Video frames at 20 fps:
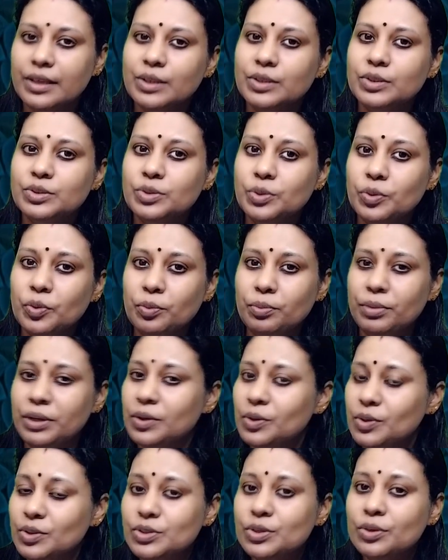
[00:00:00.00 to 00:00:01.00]
So
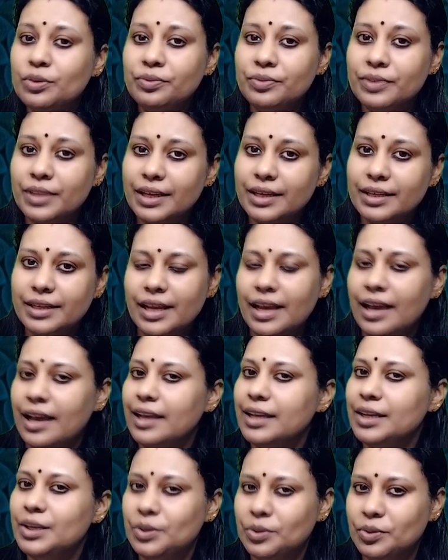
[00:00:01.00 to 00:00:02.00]
because of that,
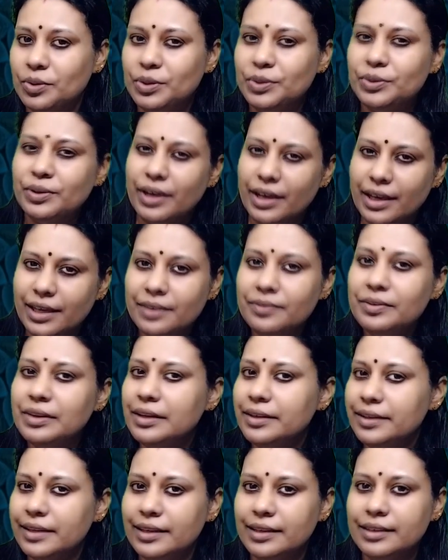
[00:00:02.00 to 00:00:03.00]
I told you I
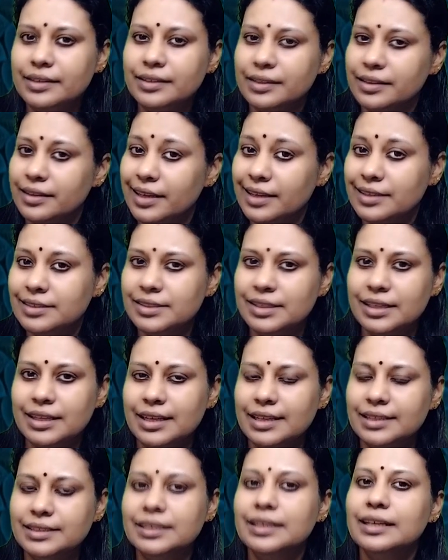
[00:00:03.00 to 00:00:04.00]
will take next
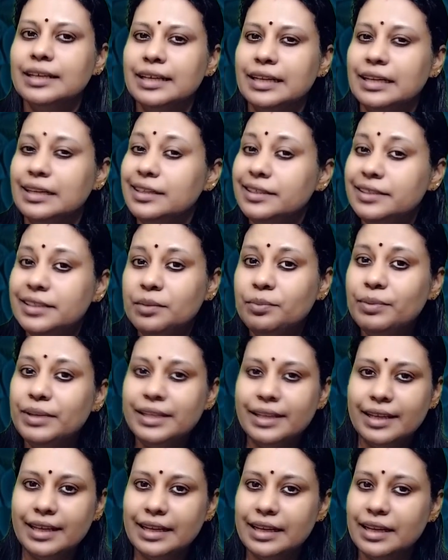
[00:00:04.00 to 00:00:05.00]
class little
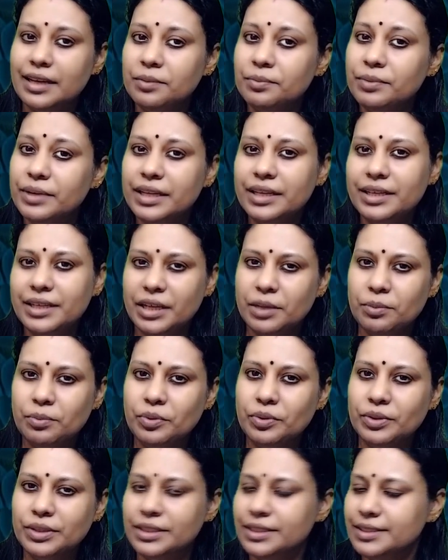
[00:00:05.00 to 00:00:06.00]
bit elaborate
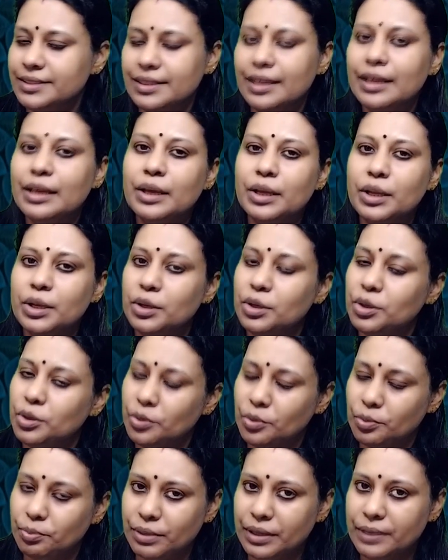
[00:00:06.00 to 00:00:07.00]
about this
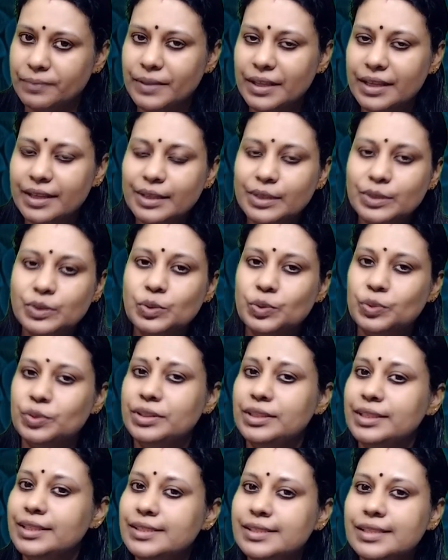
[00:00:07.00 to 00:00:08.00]
topic. So
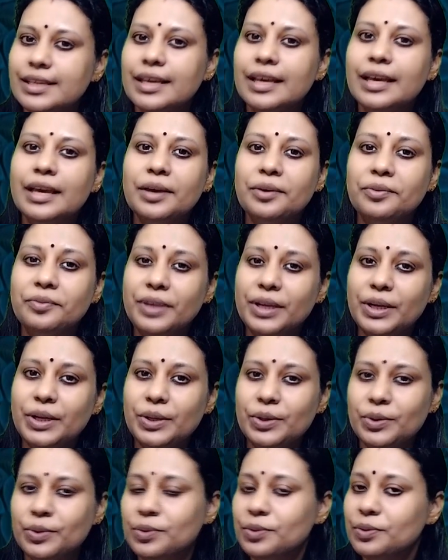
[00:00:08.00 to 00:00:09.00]
this
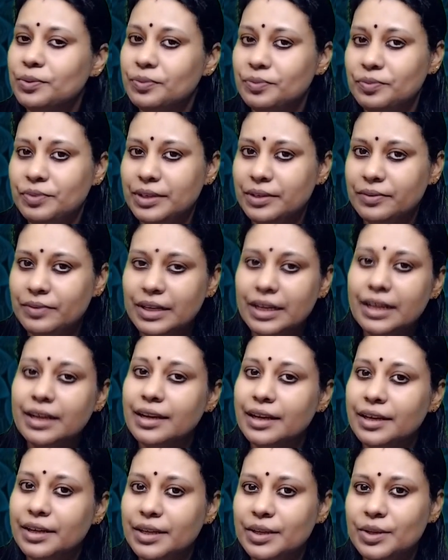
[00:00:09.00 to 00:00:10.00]
video we will
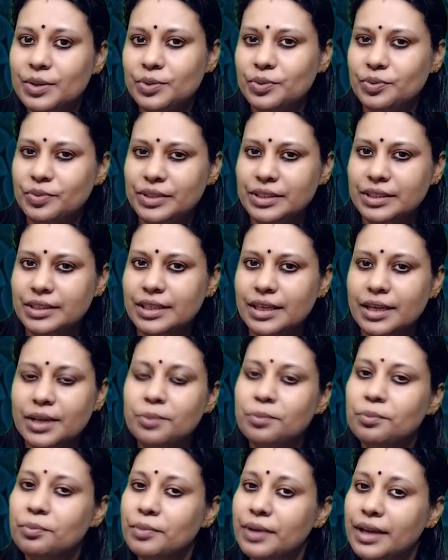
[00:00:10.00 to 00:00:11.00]
continue with the
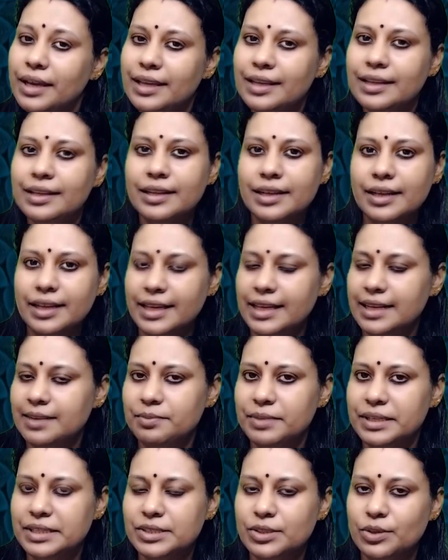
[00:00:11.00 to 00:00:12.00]
minor
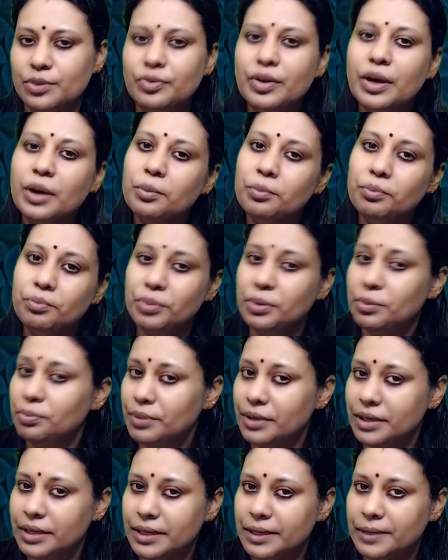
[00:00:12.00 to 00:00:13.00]
ailments of
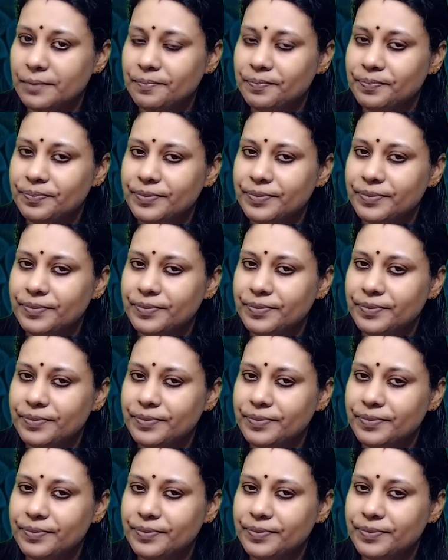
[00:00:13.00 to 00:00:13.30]
puerperium.